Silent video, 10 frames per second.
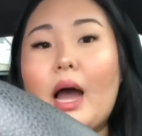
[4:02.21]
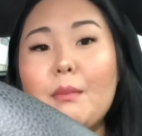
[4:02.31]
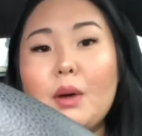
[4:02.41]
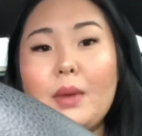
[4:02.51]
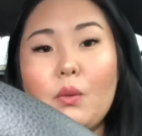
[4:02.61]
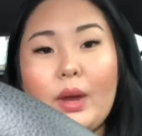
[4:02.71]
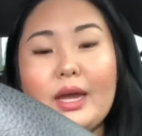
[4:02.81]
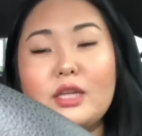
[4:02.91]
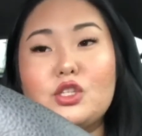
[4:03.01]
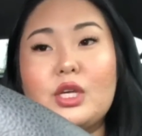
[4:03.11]
I'm on my
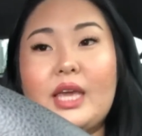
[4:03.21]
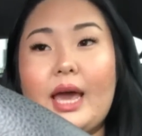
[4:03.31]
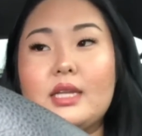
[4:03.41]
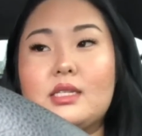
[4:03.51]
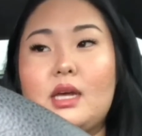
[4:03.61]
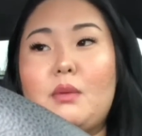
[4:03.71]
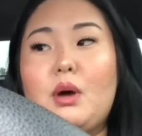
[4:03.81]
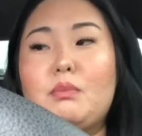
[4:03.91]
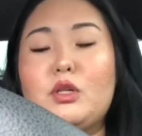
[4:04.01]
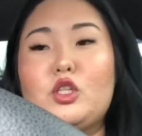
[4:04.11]
way to get
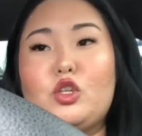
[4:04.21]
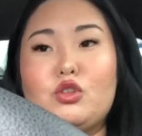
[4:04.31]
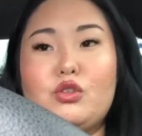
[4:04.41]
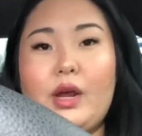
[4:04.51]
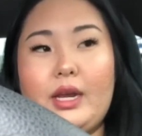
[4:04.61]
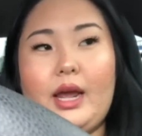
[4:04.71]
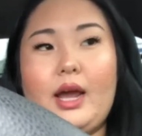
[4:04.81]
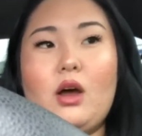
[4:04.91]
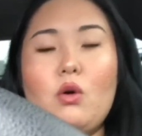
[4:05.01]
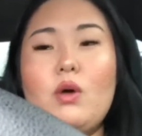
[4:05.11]
some balloons right
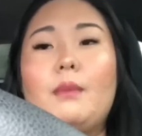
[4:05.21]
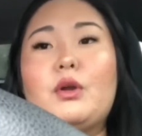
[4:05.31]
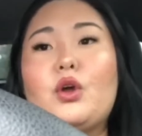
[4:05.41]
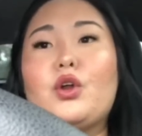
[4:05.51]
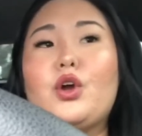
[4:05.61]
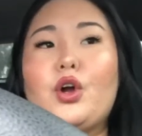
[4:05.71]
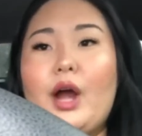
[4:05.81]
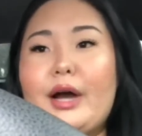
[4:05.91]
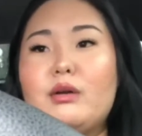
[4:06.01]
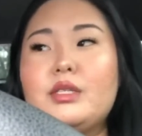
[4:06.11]
now. I'm gonna go to her
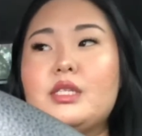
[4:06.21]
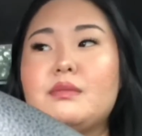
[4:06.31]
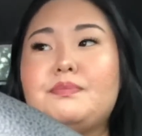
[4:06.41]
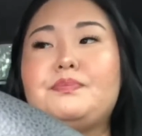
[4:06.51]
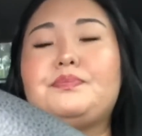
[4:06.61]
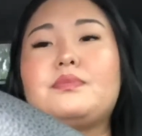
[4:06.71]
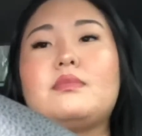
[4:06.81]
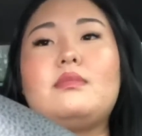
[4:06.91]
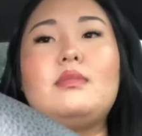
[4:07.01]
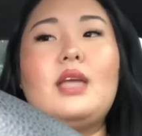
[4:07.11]
house
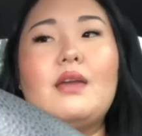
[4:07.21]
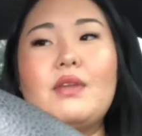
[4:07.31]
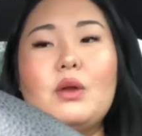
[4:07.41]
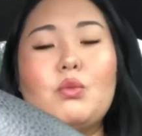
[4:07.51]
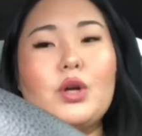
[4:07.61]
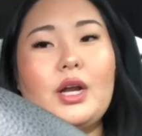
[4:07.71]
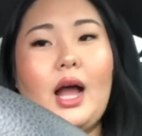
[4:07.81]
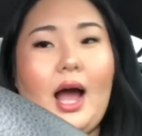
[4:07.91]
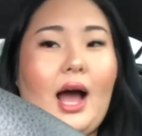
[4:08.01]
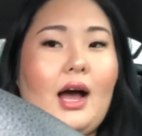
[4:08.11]
and then we're gonna
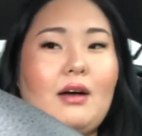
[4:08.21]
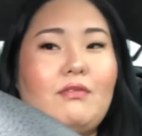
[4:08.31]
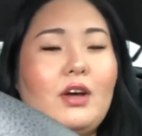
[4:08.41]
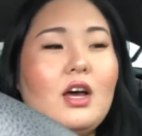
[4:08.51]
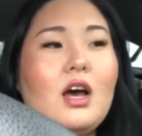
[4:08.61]
have